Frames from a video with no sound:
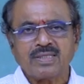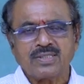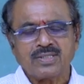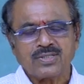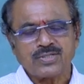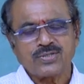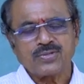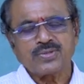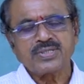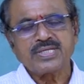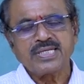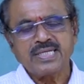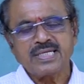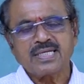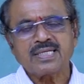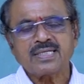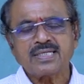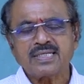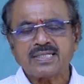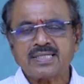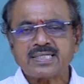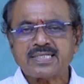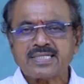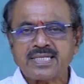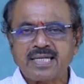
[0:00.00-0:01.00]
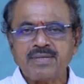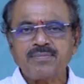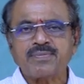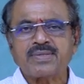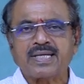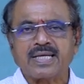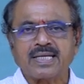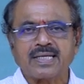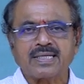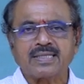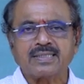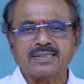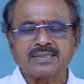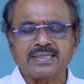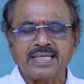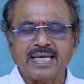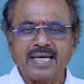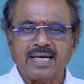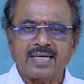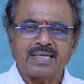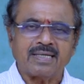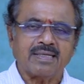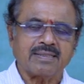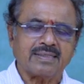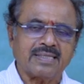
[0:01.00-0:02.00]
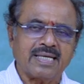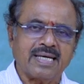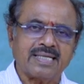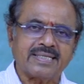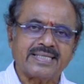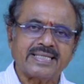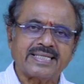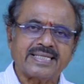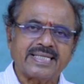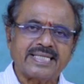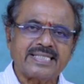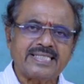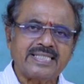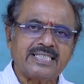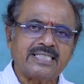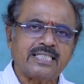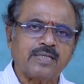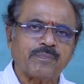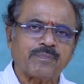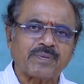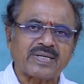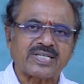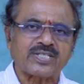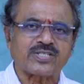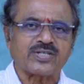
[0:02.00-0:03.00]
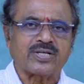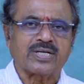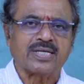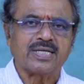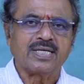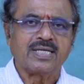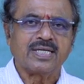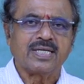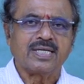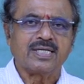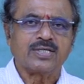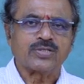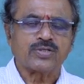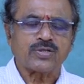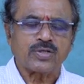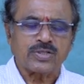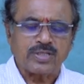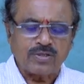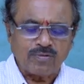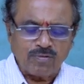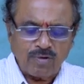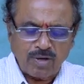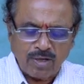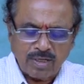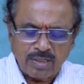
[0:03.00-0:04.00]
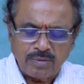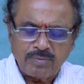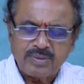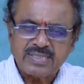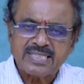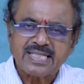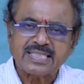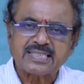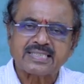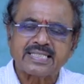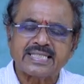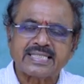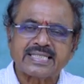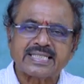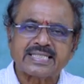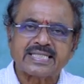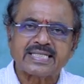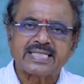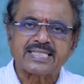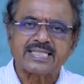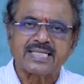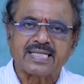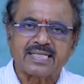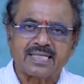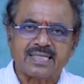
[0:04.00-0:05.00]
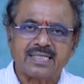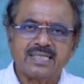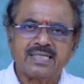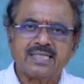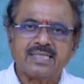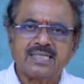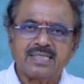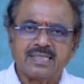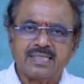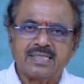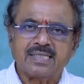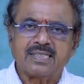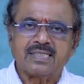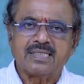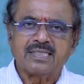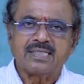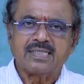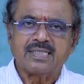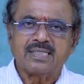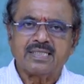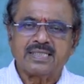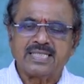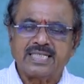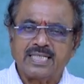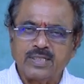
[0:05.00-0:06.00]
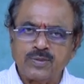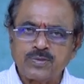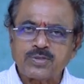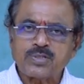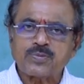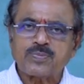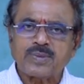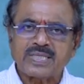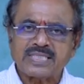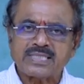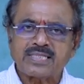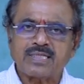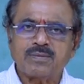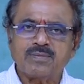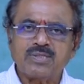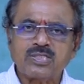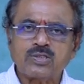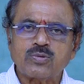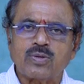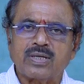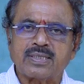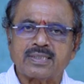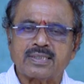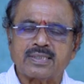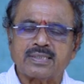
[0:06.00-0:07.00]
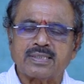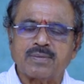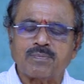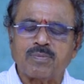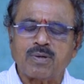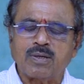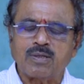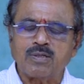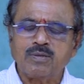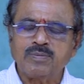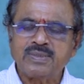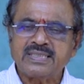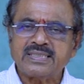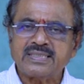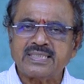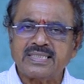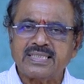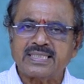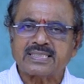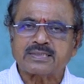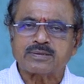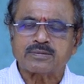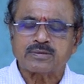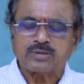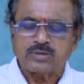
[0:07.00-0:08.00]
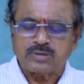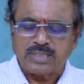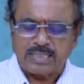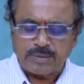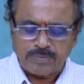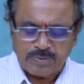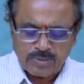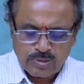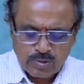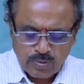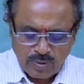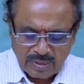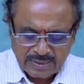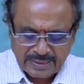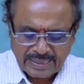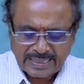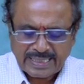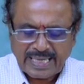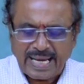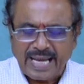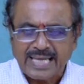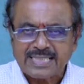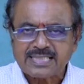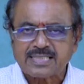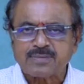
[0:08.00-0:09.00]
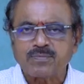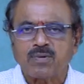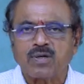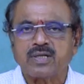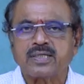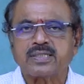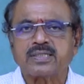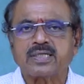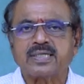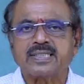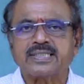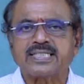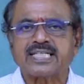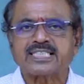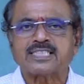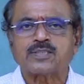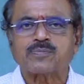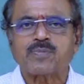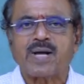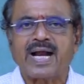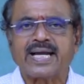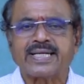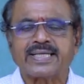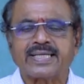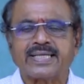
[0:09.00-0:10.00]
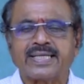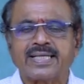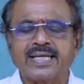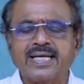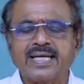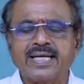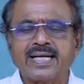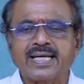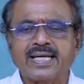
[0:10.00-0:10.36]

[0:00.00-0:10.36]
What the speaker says: So here the same thing. They are decreasing the pressure. So the volume is actually increasing. Reduced pressure means what? That the volume is, that means all the gas molecule is expanding.